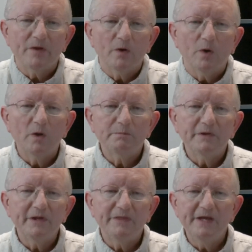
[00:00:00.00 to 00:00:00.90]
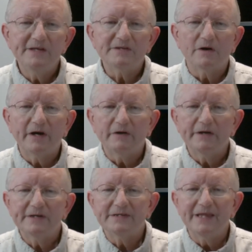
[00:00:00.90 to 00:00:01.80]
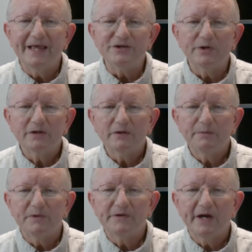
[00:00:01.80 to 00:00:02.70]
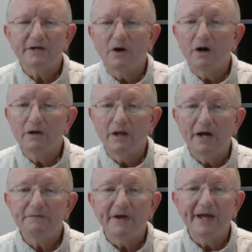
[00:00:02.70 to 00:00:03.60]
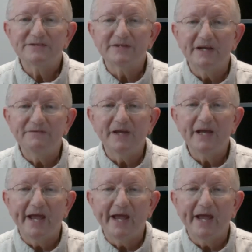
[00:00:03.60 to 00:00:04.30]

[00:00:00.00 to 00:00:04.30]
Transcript: Ultimately, these are areas that directly protect our life and safety,